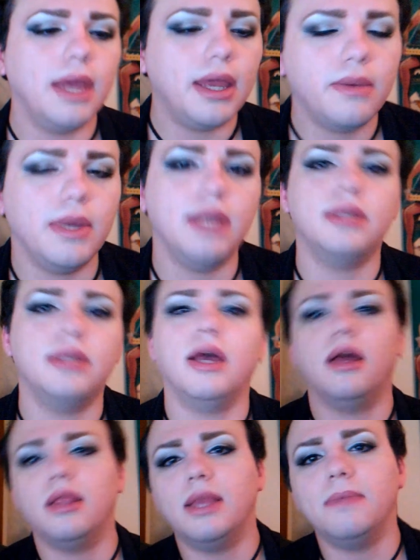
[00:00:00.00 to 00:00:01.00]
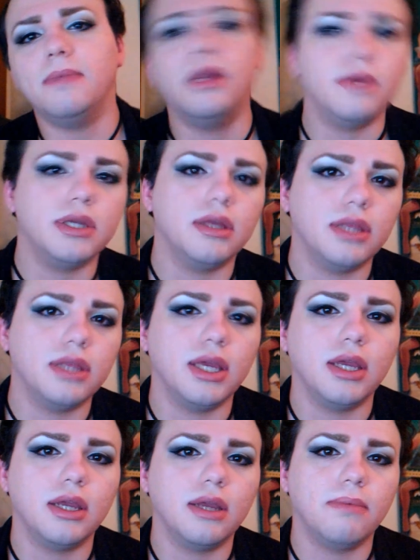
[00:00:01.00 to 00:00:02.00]
Yeah, anyways, let me know what y'all
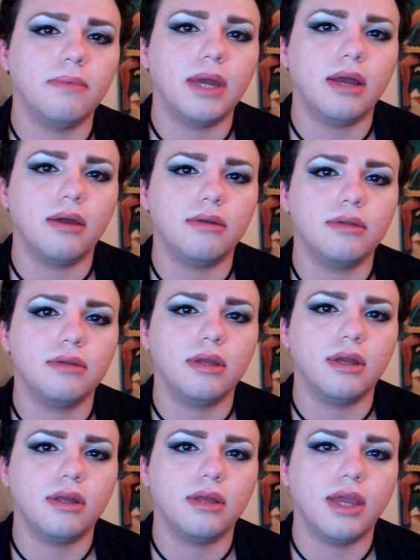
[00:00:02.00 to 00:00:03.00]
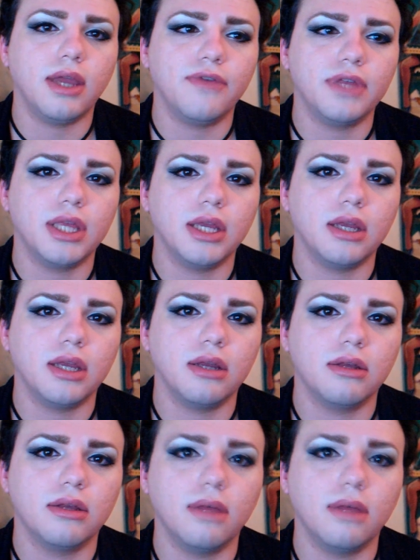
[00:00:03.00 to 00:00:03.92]
think about everything,